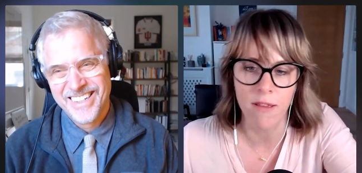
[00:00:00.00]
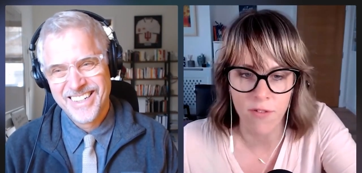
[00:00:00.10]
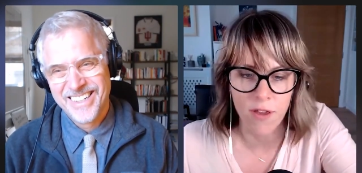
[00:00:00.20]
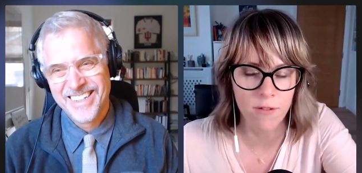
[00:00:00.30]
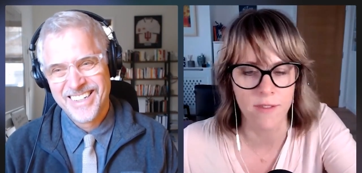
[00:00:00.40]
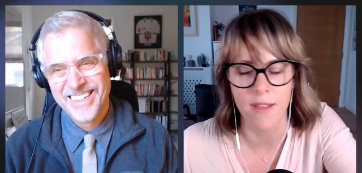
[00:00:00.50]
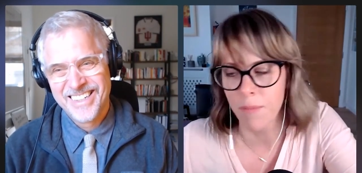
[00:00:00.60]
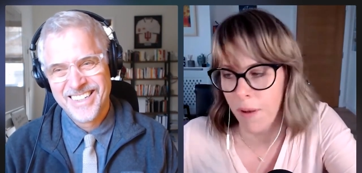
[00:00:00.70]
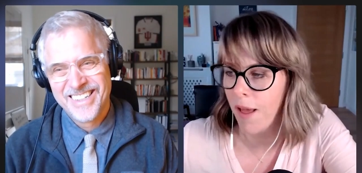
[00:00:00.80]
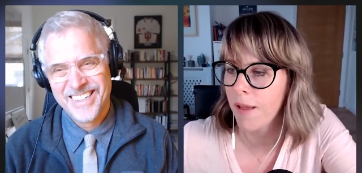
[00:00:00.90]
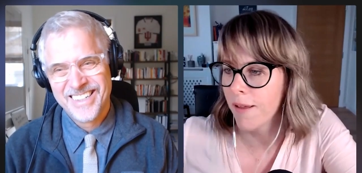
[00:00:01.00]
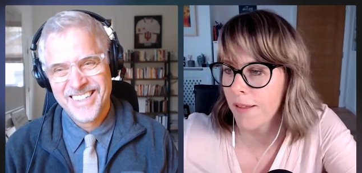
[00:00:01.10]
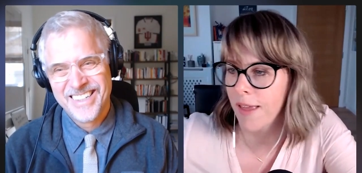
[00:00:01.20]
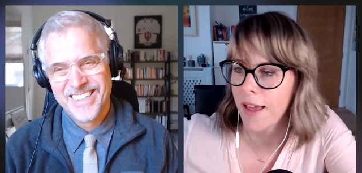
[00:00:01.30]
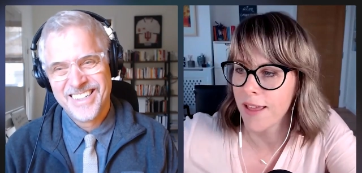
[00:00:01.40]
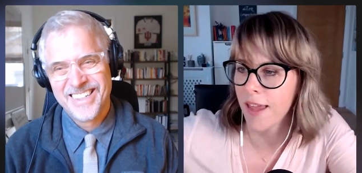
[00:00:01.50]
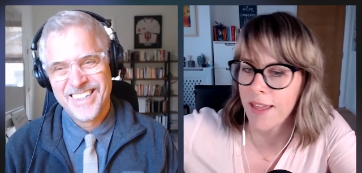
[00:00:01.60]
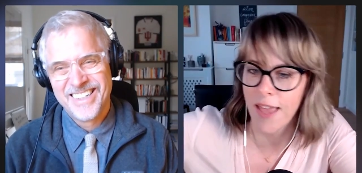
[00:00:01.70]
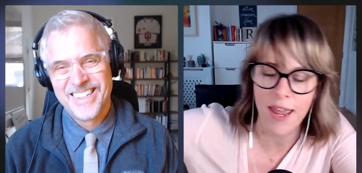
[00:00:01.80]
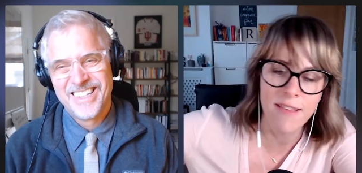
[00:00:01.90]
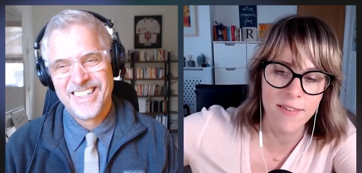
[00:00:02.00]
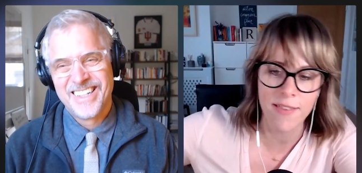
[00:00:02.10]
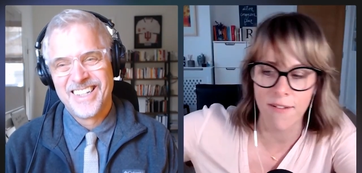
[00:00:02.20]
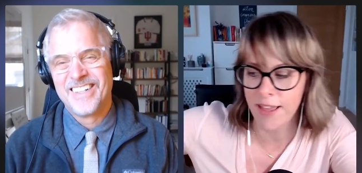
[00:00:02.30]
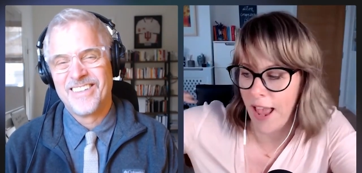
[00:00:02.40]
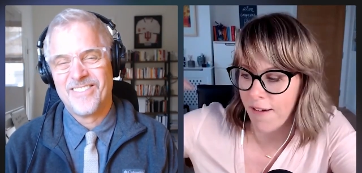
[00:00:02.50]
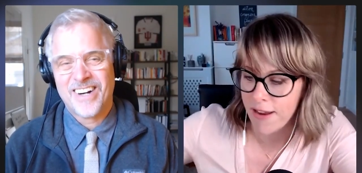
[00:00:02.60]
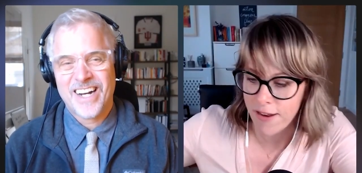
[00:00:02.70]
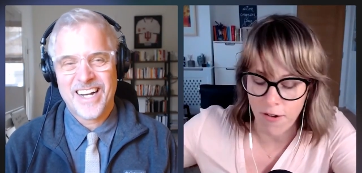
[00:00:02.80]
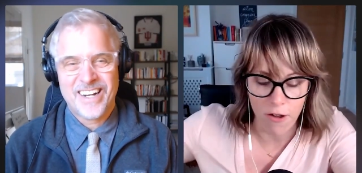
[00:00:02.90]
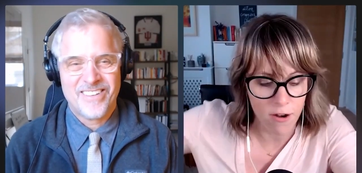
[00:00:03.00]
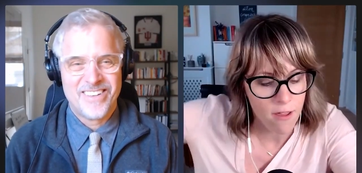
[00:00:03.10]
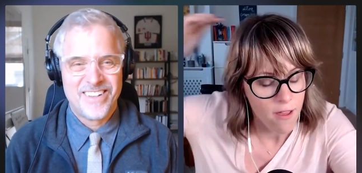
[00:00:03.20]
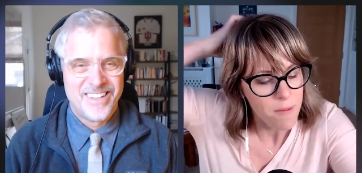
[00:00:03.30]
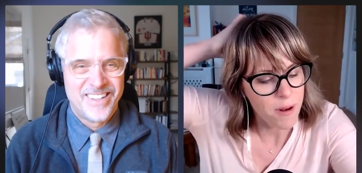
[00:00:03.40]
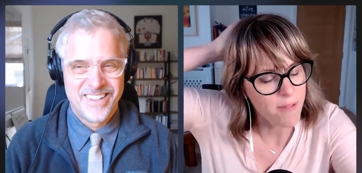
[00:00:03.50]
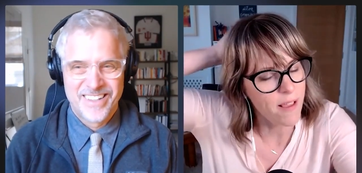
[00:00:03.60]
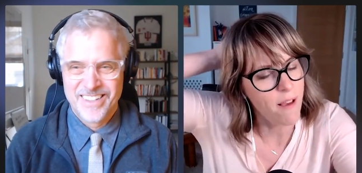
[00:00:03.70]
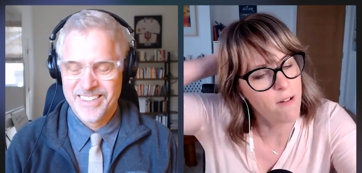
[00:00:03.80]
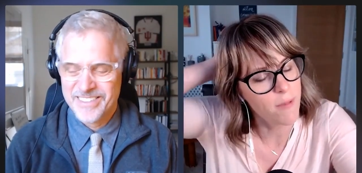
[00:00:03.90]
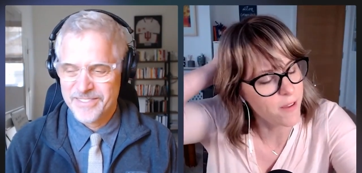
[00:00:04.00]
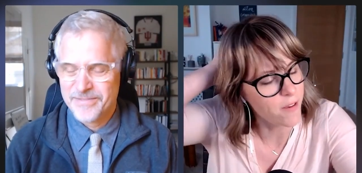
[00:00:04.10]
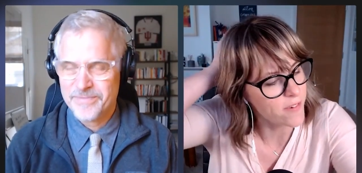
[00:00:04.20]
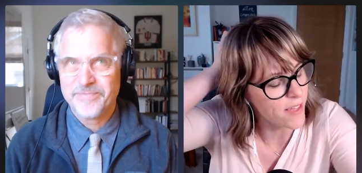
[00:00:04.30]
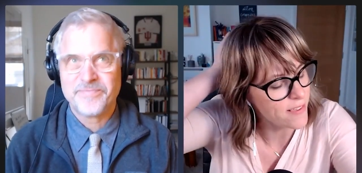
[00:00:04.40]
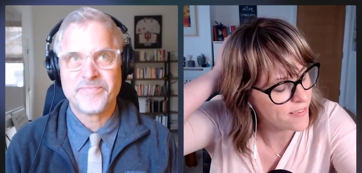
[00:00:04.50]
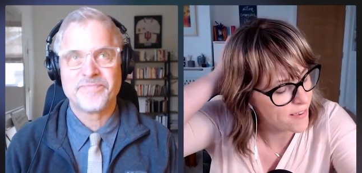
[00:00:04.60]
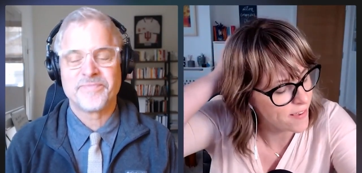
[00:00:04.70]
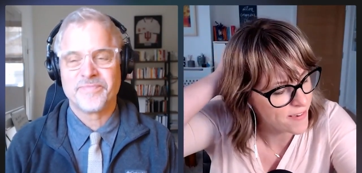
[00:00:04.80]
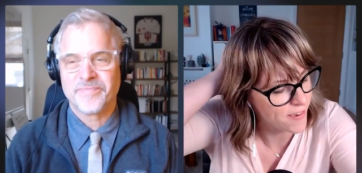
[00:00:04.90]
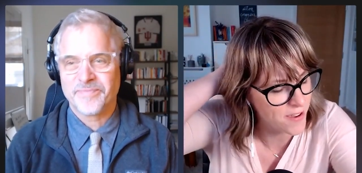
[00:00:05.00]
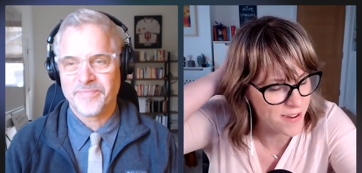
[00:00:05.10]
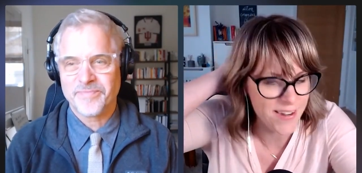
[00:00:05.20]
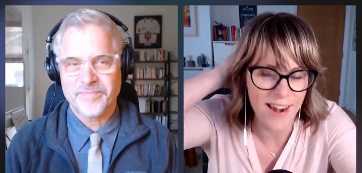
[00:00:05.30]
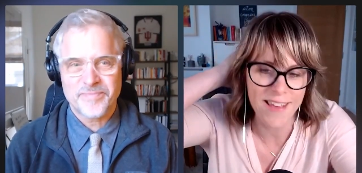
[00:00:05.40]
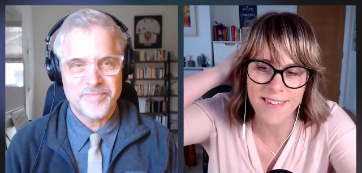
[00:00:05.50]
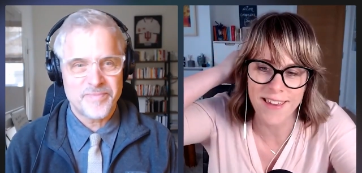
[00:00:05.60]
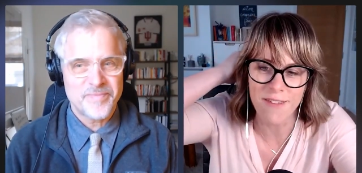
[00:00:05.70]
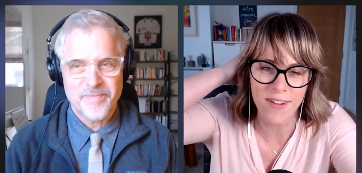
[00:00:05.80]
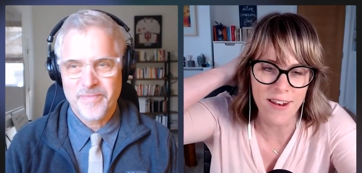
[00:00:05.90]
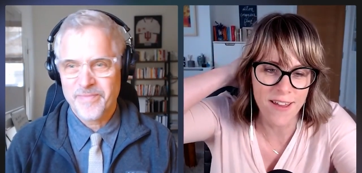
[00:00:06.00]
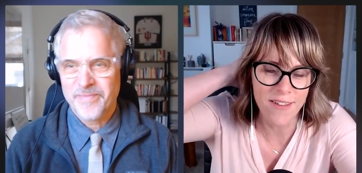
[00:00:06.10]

Speaker 1: refueled and then blah, blah yada, yada, yada. It just sort of carried wow. on. But I was like, oh my gosh, that is such a good analogy for